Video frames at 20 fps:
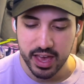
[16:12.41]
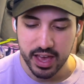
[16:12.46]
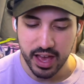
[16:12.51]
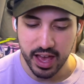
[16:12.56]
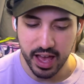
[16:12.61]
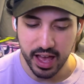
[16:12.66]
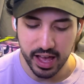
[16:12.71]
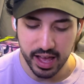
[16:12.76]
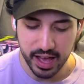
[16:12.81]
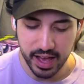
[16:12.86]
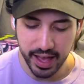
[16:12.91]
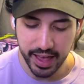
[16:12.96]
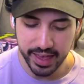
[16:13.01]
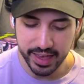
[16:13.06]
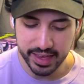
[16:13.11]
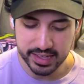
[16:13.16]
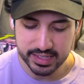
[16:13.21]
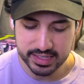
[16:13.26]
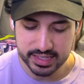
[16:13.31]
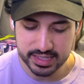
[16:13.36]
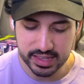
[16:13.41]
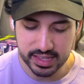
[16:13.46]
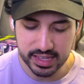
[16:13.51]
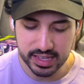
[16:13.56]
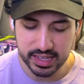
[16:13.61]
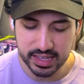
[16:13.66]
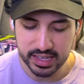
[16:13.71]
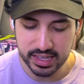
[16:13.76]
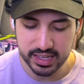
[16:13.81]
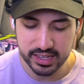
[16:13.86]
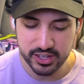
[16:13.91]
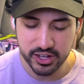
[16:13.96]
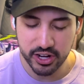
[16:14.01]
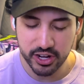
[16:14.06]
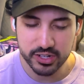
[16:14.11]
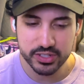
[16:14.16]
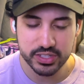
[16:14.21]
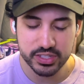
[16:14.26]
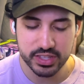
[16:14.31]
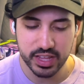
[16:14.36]
It's the
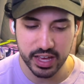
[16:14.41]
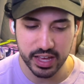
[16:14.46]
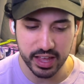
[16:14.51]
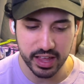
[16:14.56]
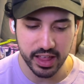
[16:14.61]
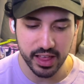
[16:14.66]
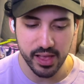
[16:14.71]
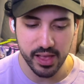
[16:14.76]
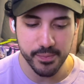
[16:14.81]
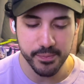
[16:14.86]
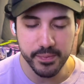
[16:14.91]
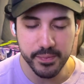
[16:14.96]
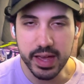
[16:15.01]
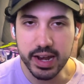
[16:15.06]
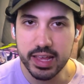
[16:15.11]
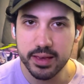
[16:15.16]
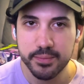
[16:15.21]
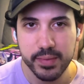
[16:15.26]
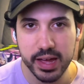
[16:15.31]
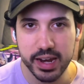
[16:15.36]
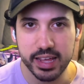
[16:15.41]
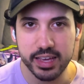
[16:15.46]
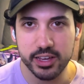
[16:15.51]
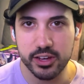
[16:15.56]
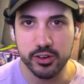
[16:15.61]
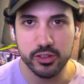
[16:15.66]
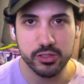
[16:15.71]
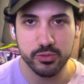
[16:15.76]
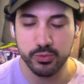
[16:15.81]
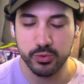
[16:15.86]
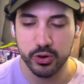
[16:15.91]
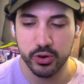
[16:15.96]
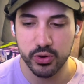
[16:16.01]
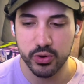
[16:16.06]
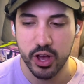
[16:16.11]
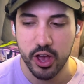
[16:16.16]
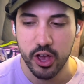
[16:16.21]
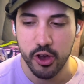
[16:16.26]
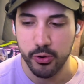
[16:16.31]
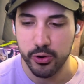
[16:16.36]
curse that many, many go through,